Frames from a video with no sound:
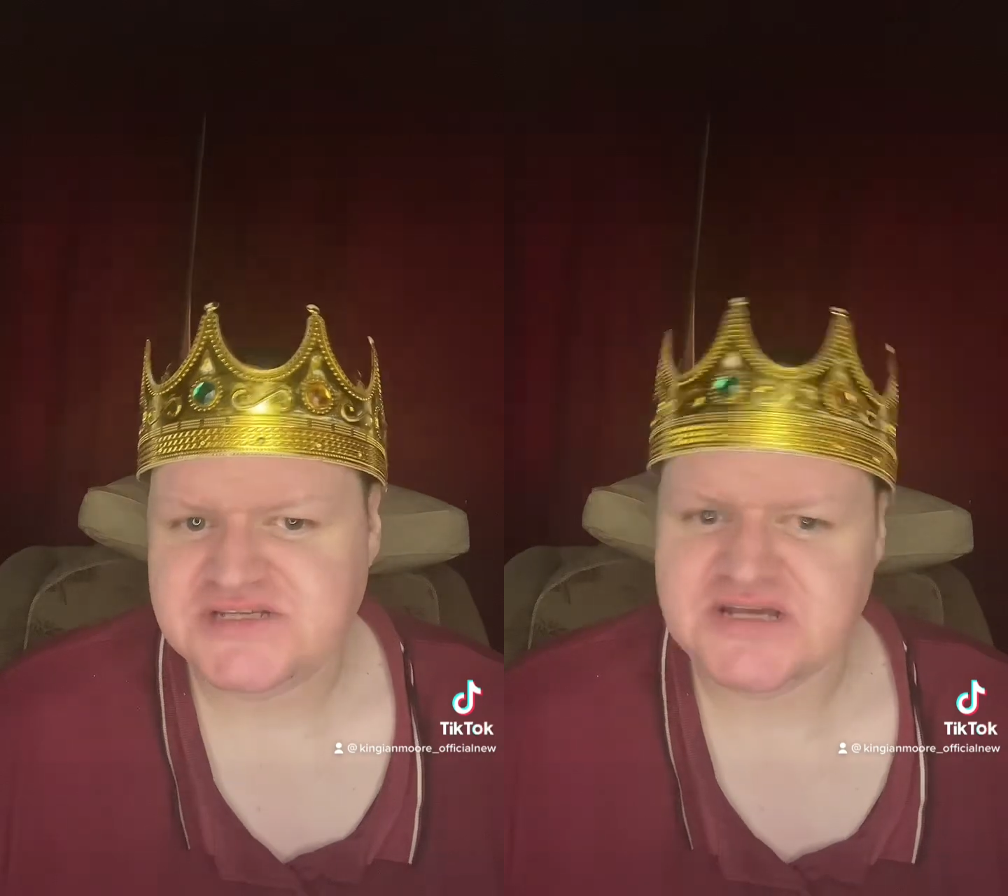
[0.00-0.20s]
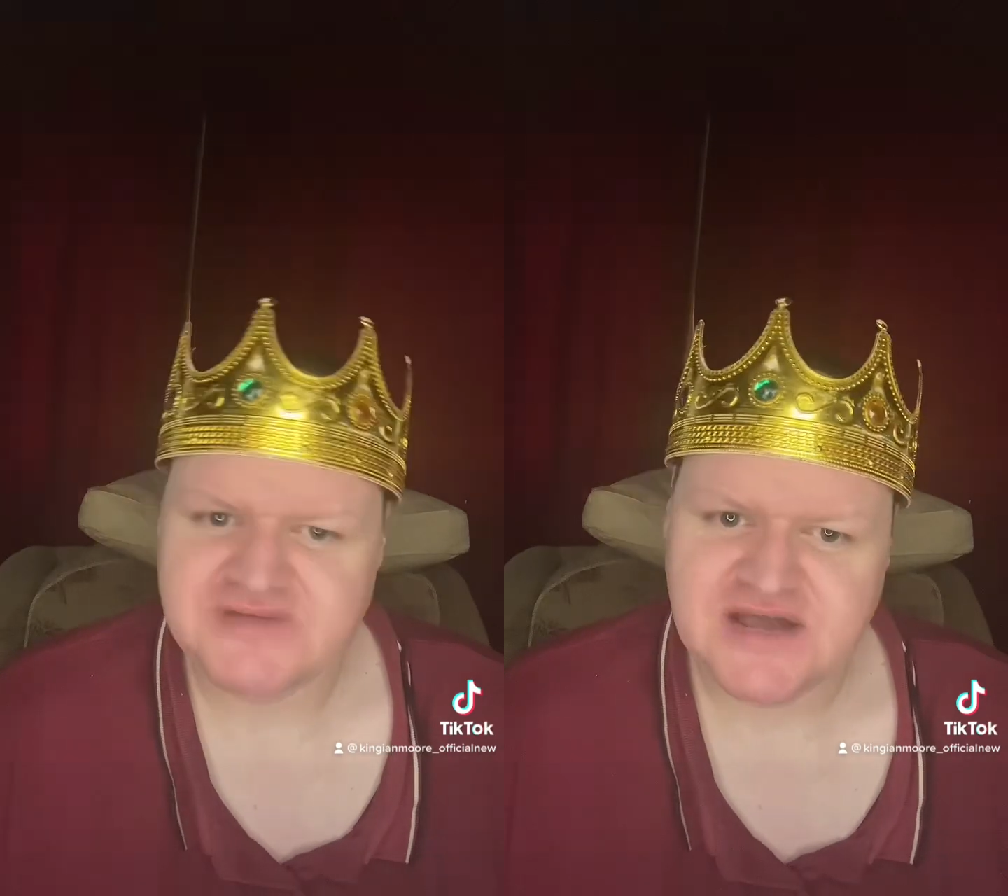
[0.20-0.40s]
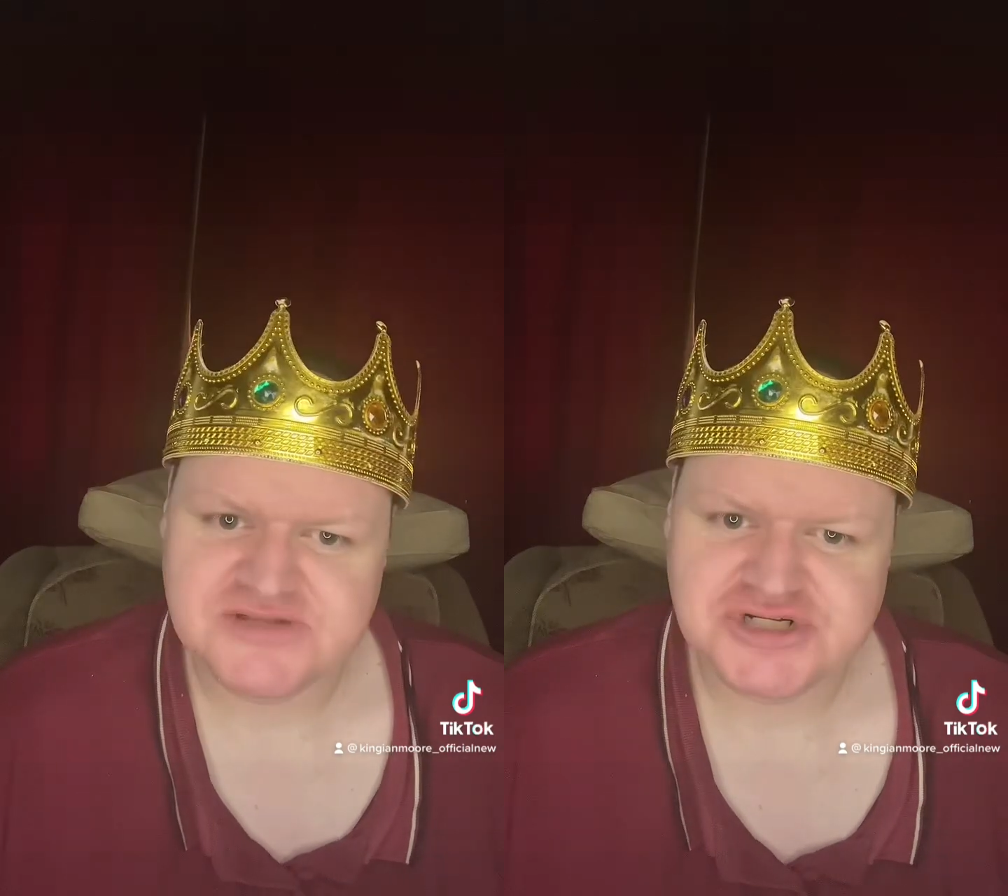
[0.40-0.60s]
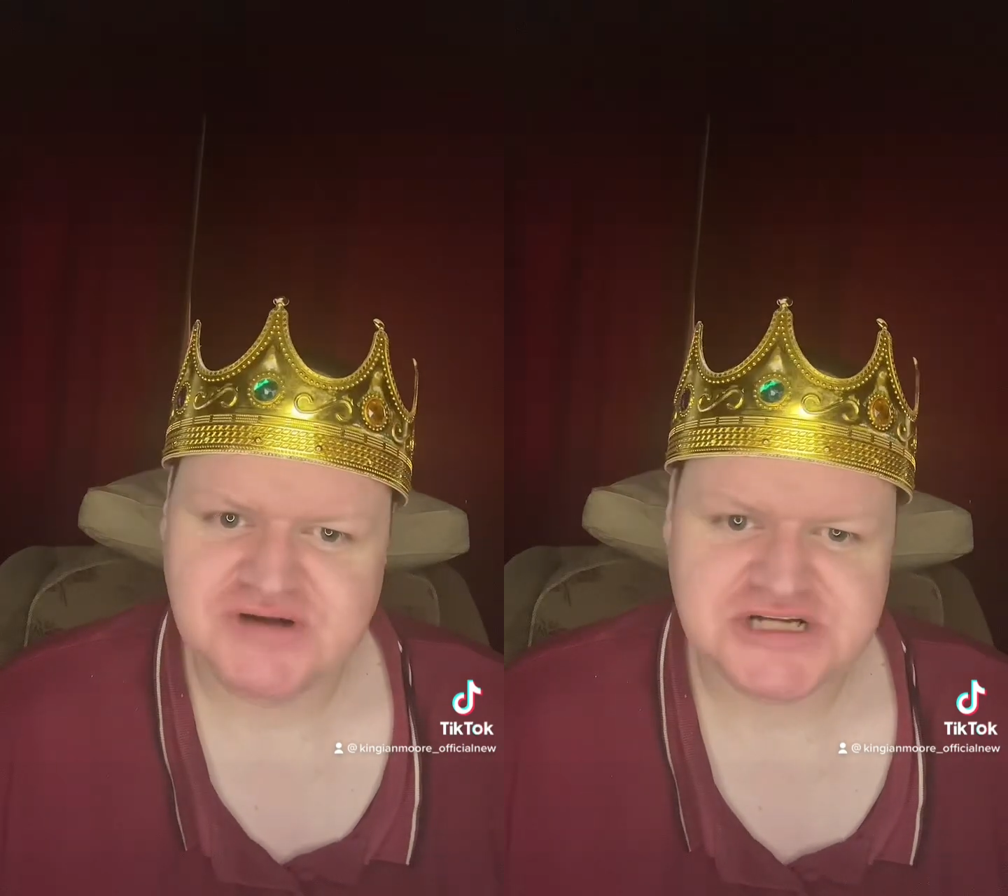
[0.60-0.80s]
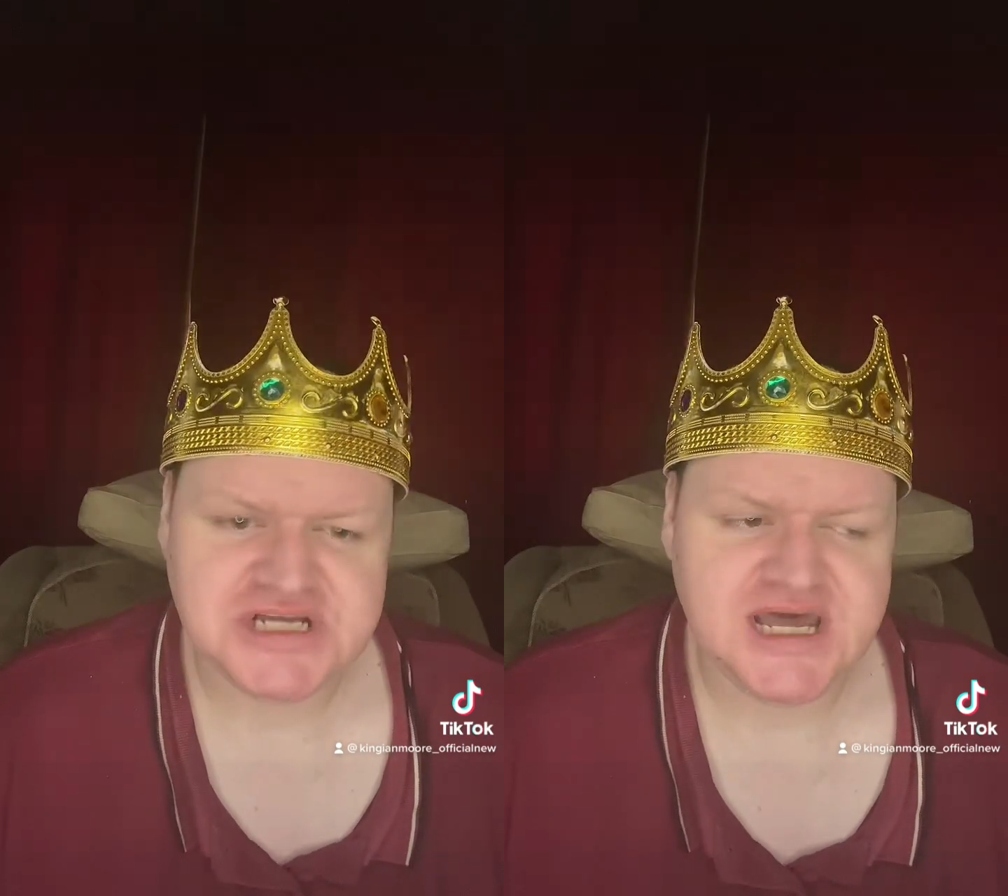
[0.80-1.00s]
something out of the
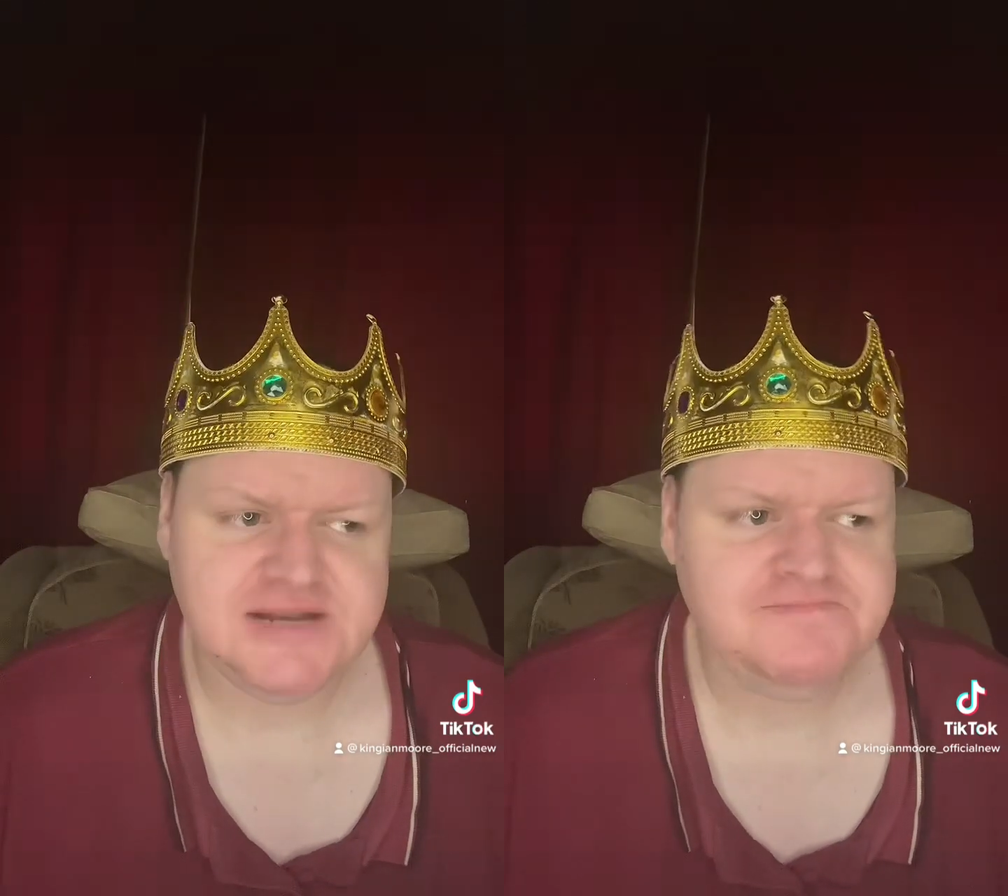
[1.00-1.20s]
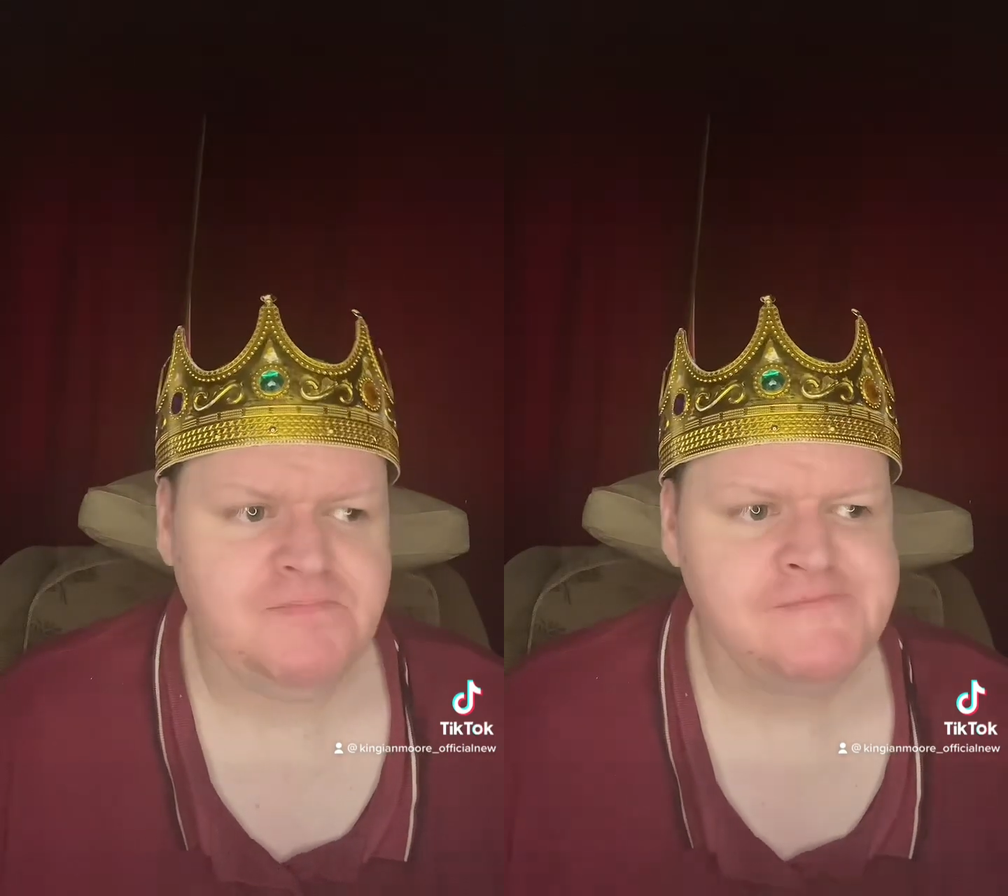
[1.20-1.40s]
trash can.